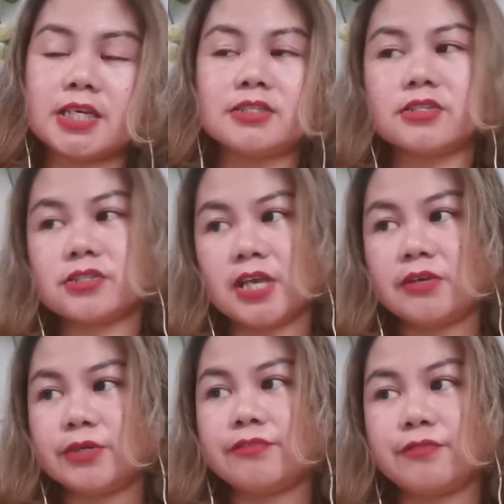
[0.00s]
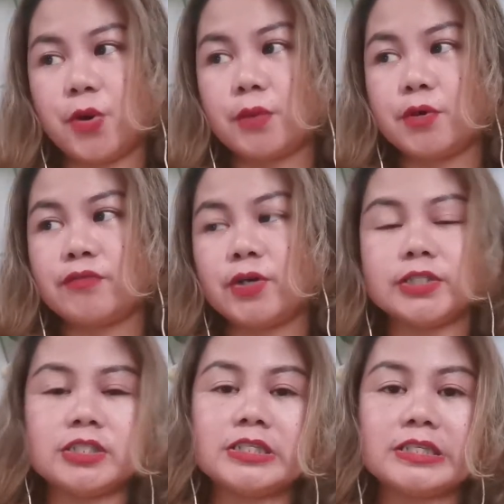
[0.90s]
as a sacred form of
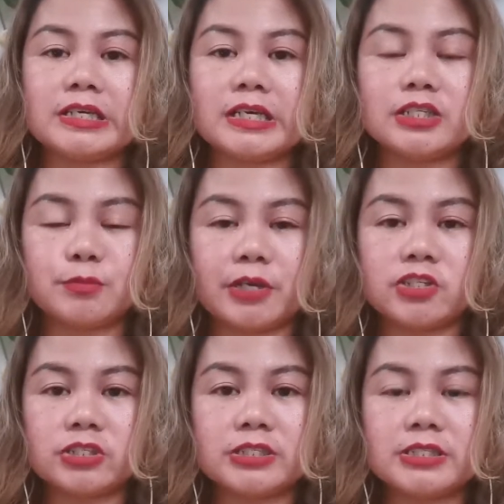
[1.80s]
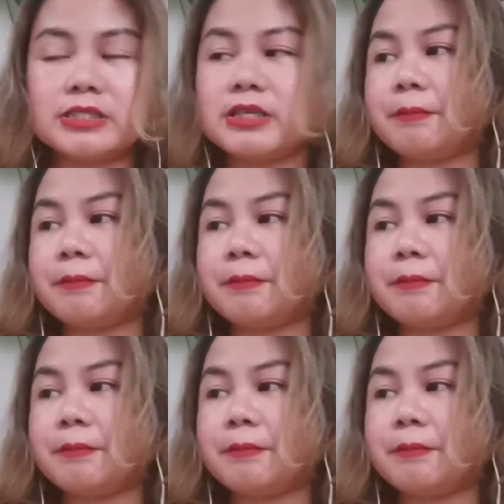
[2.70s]
artistic expressions